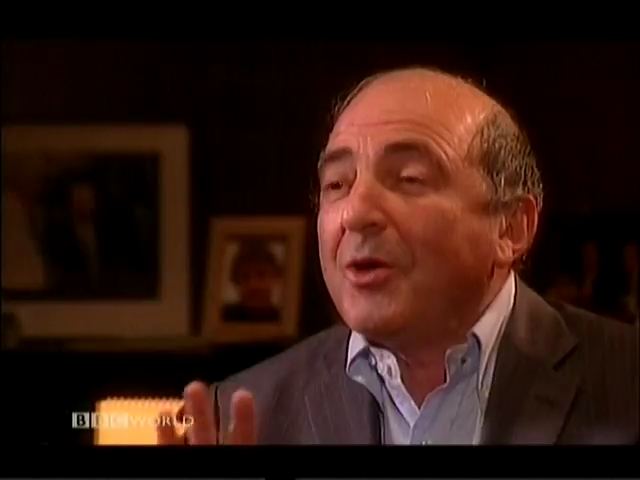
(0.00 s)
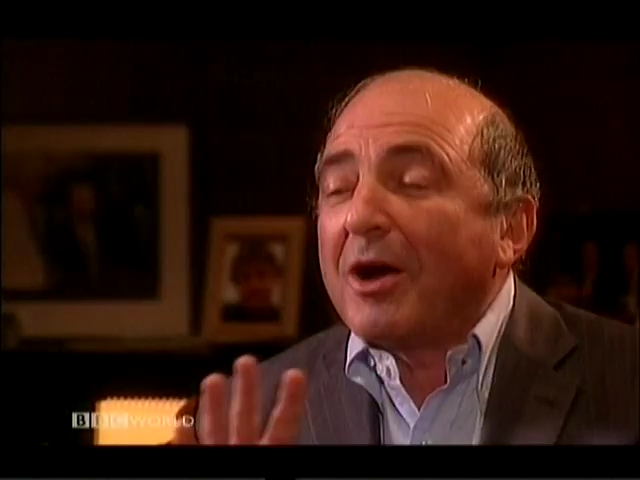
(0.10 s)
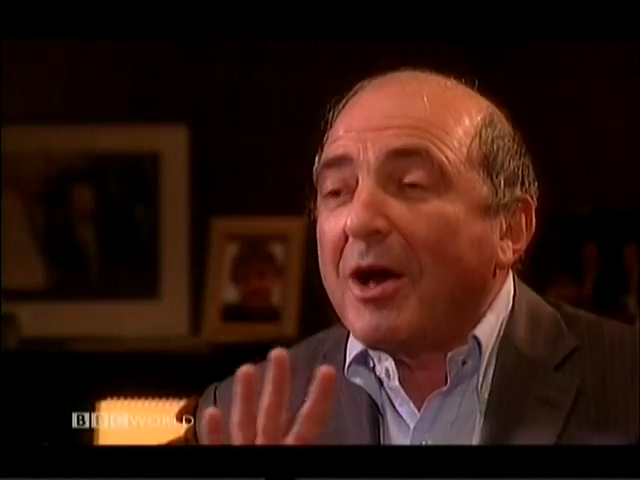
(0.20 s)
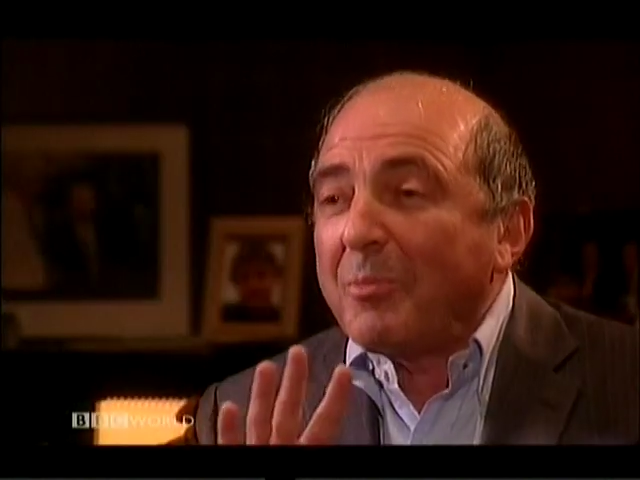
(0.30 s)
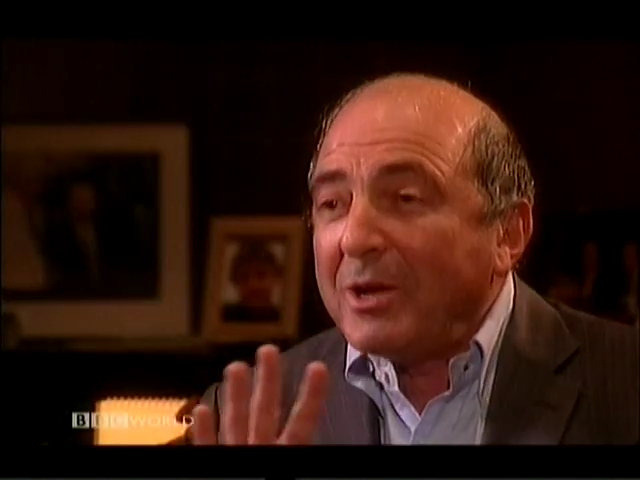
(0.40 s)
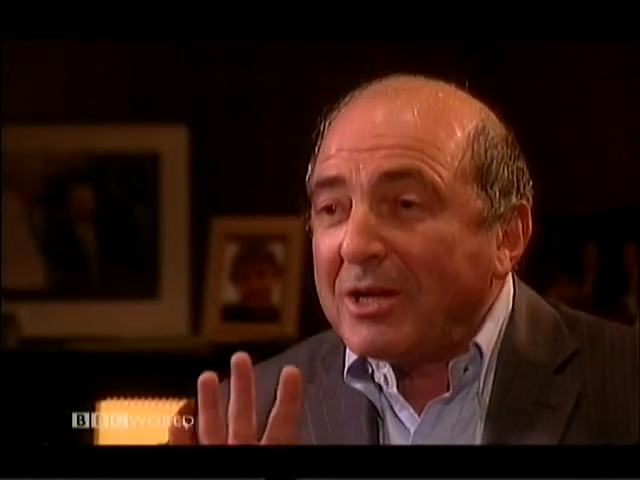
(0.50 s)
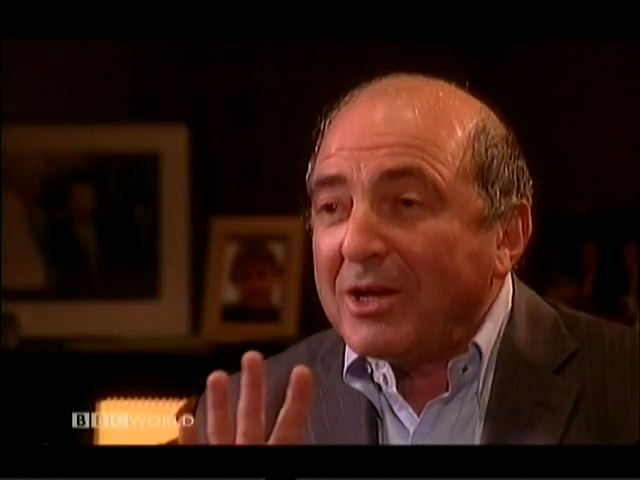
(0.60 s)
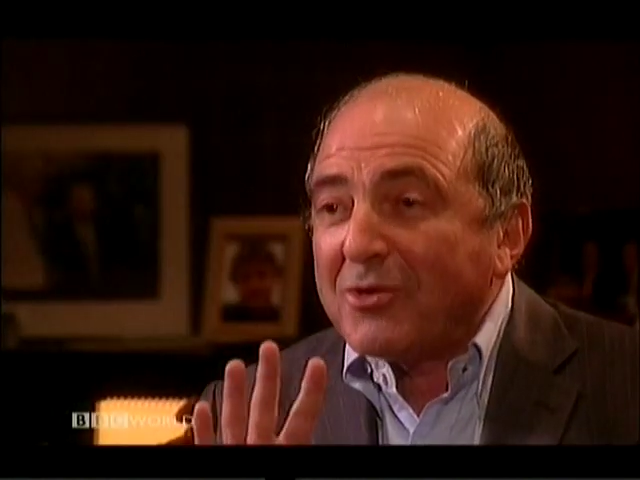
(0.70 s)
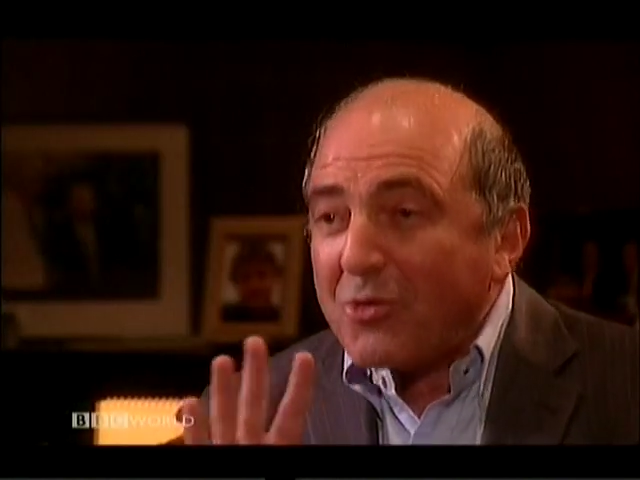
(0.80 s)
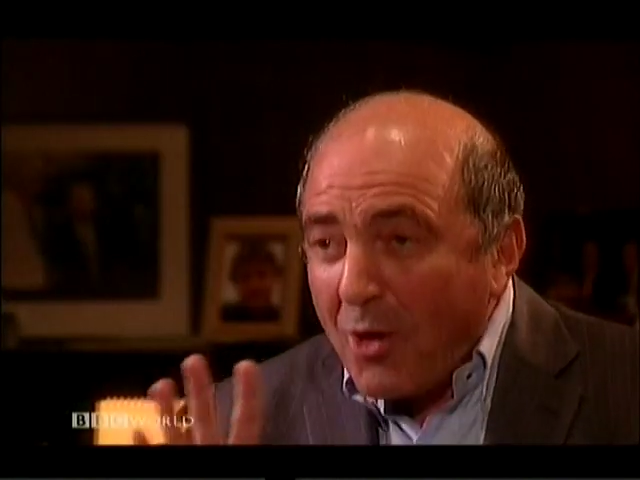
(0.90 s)
are
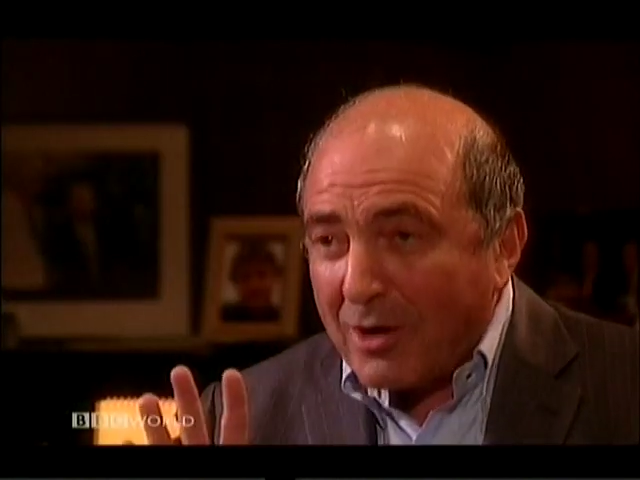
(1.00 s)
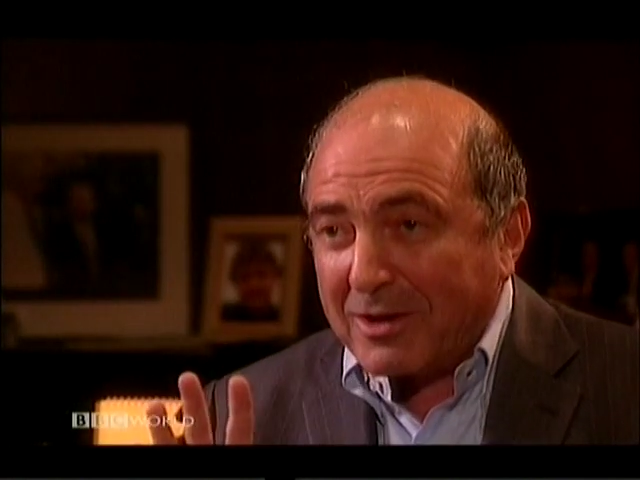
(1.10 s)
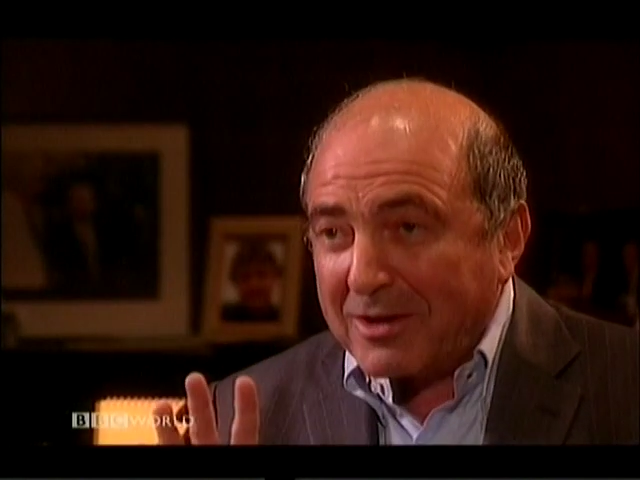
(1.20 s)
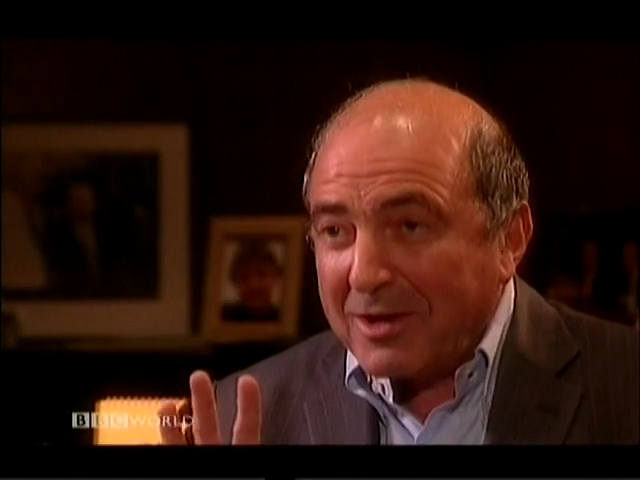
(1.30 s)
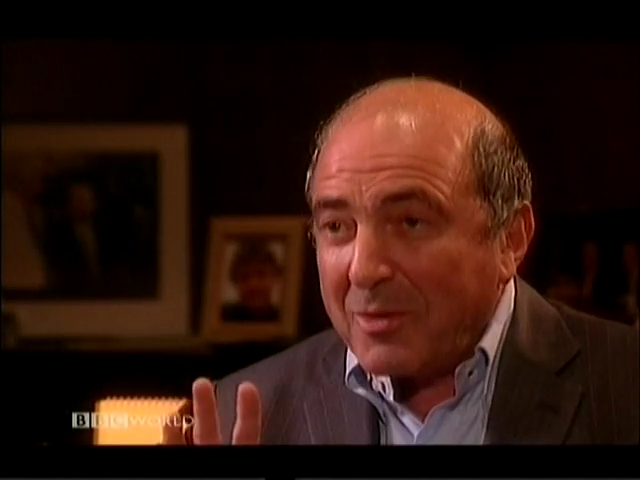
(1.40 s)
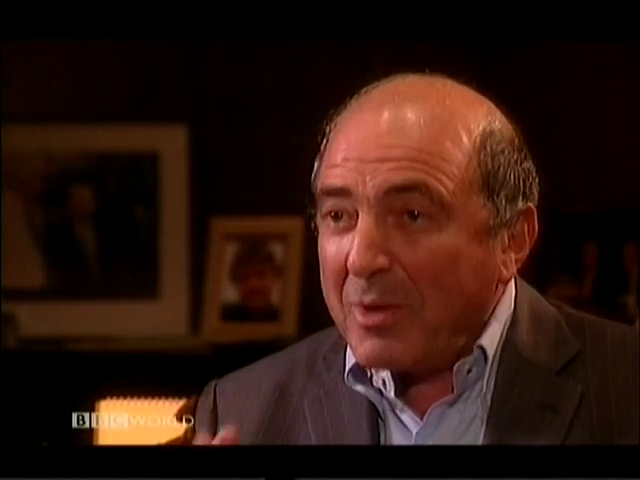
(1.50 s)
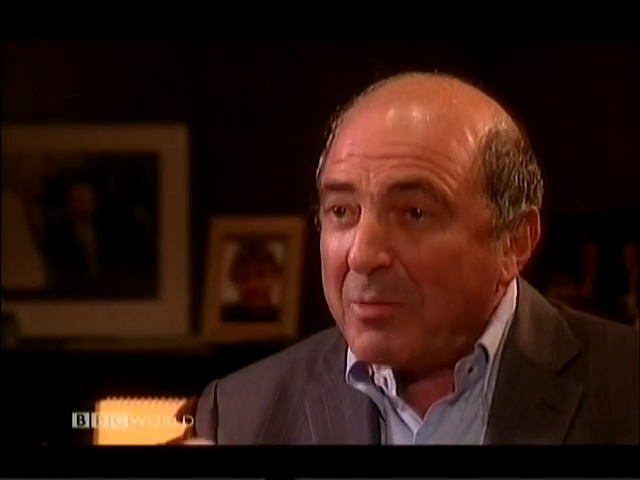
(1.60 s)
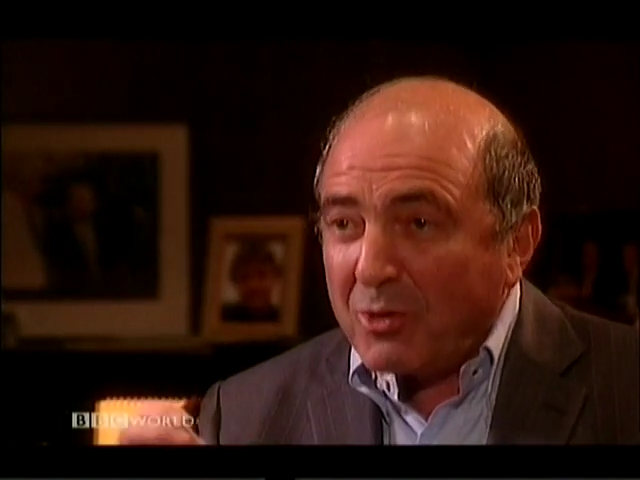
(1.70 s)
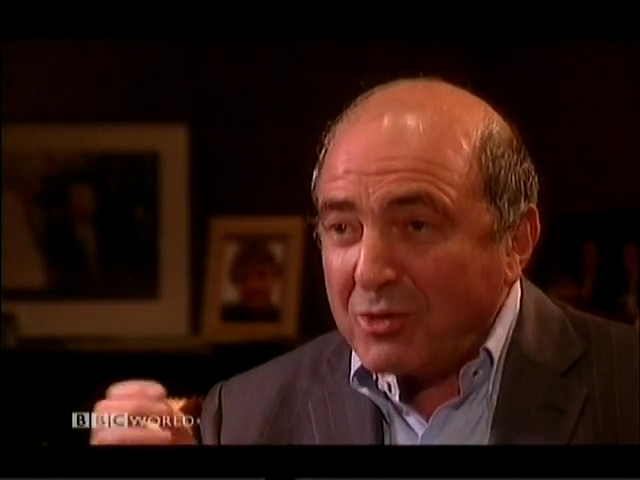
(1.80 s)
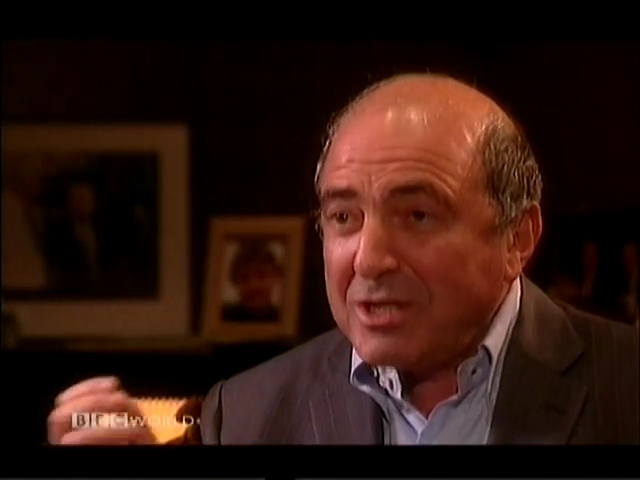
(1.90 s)
completely wrong.
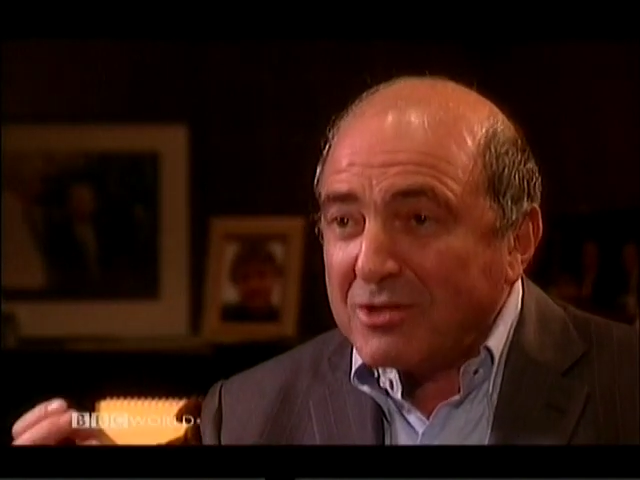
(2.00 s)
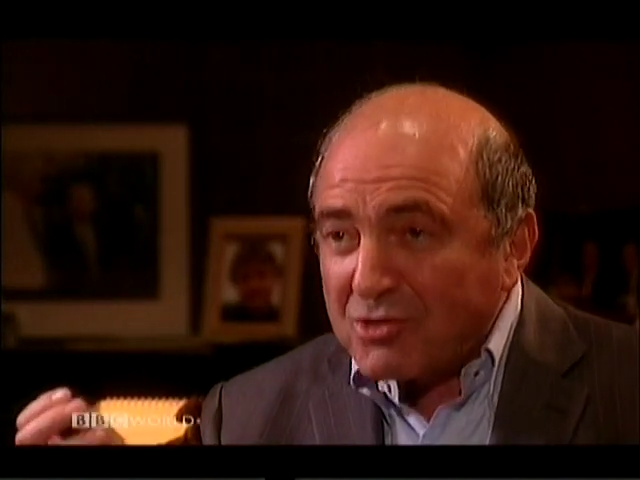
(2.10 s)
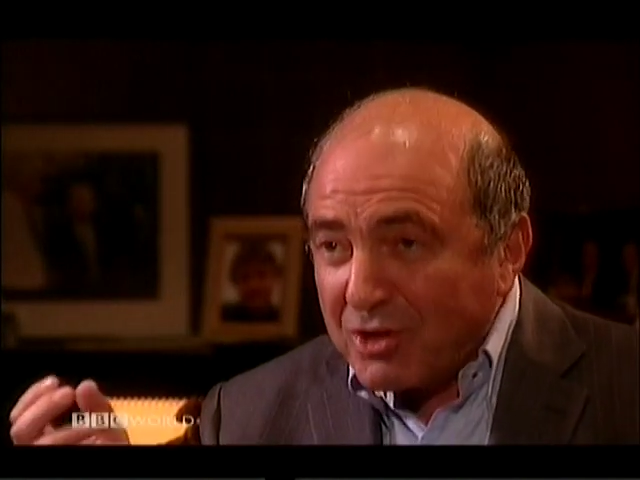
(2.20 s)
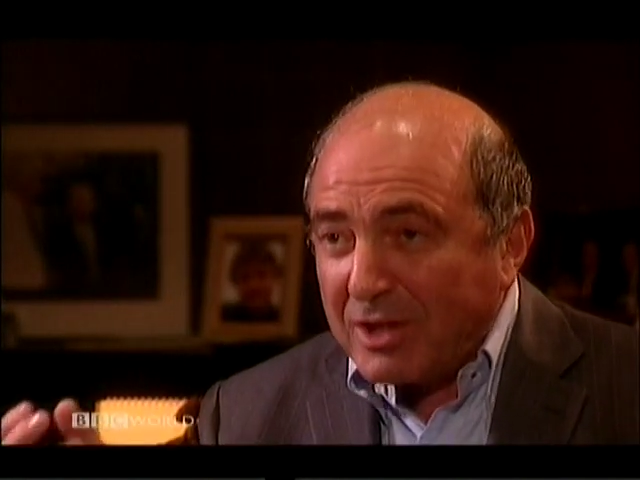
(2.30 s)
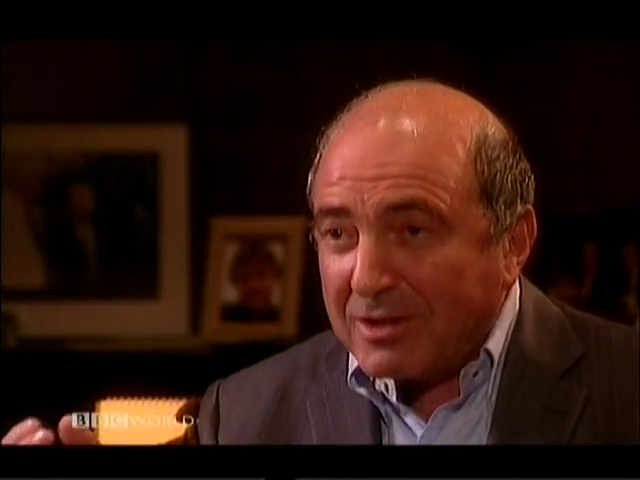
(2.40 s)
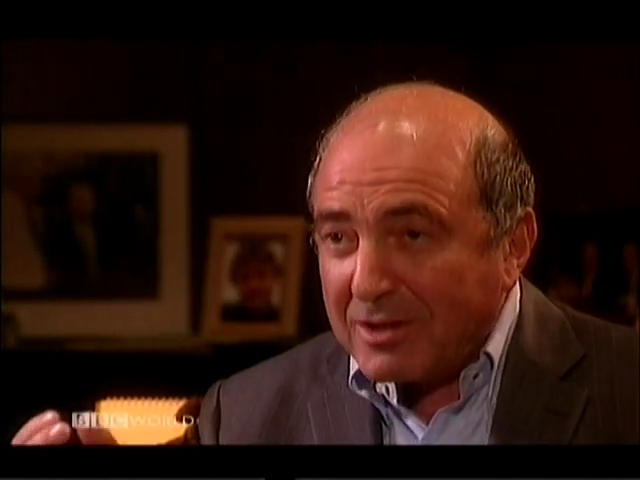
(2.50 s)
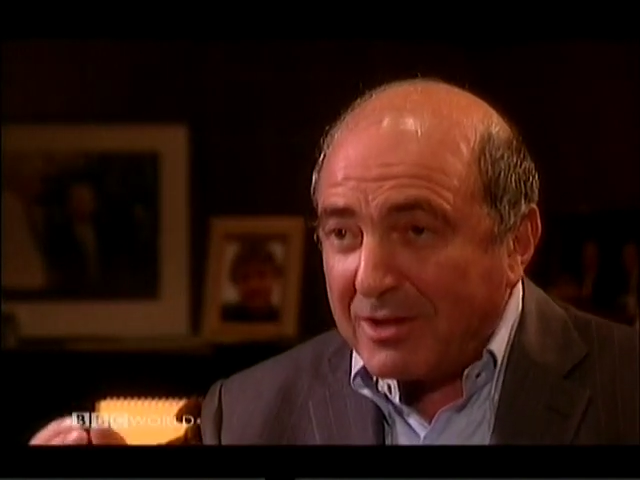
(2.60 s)
Maybe you didn't read